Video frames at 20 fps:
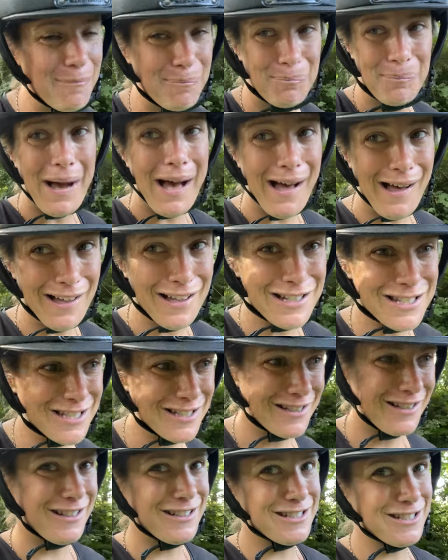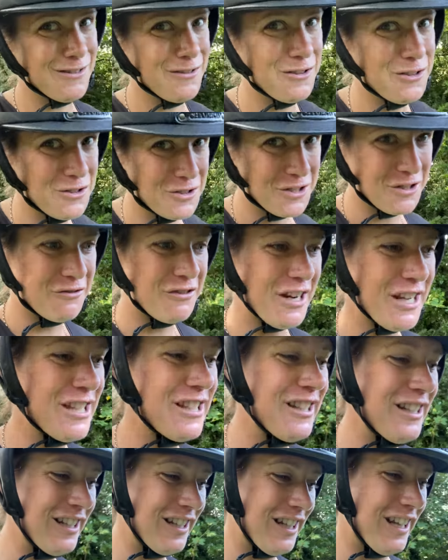but I don't use it
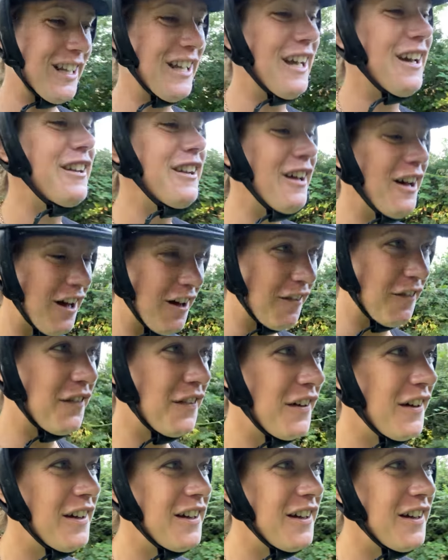regularly enough.